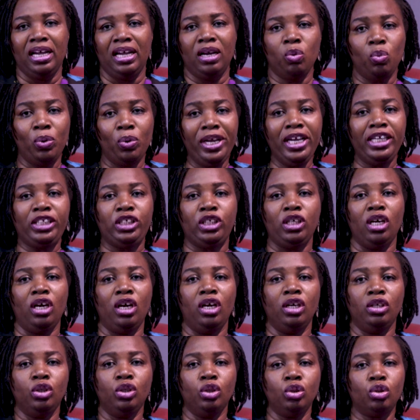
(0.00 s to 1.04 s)
which
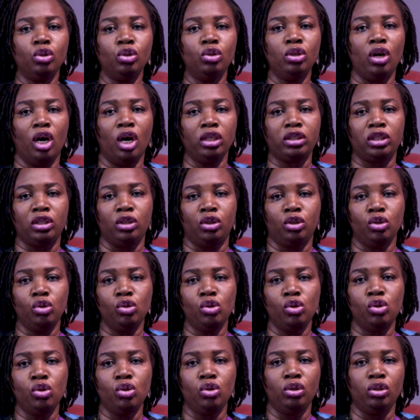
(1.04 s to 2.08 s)
you do not
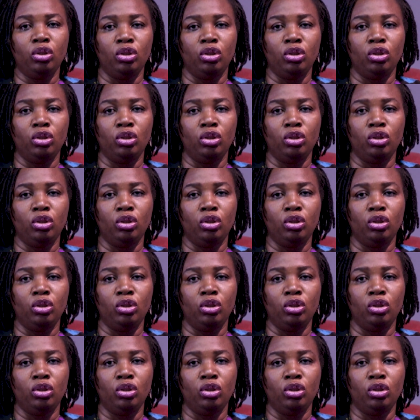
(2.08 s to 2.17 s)
do,